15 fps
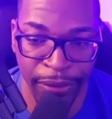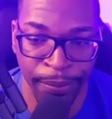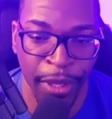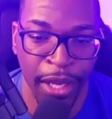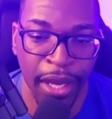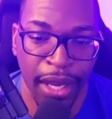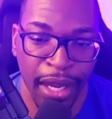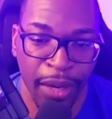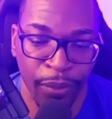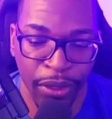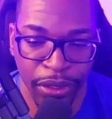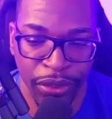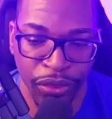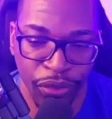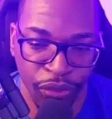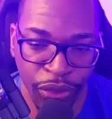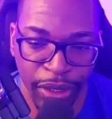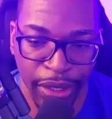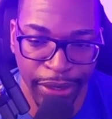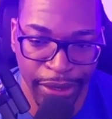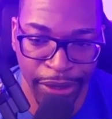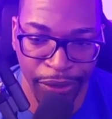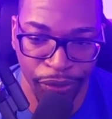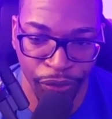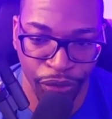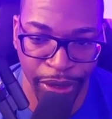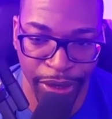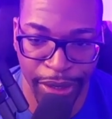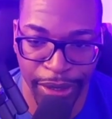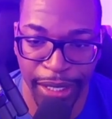and we're going to create a
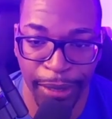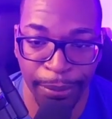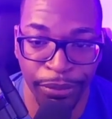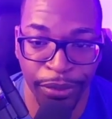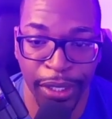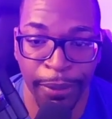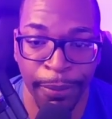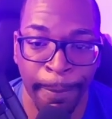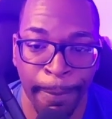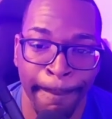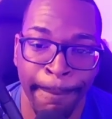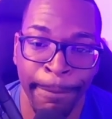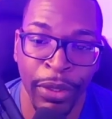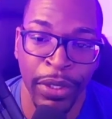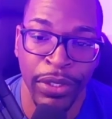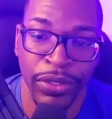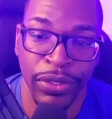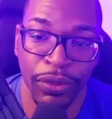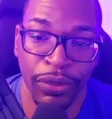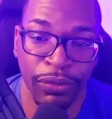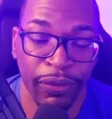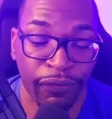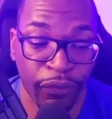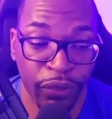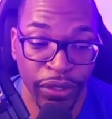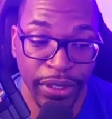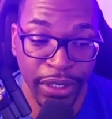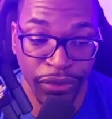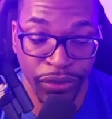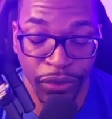lab, right? So the first thing that
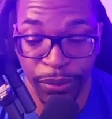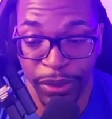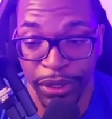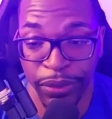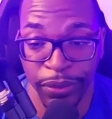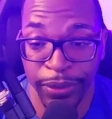you'll be doing,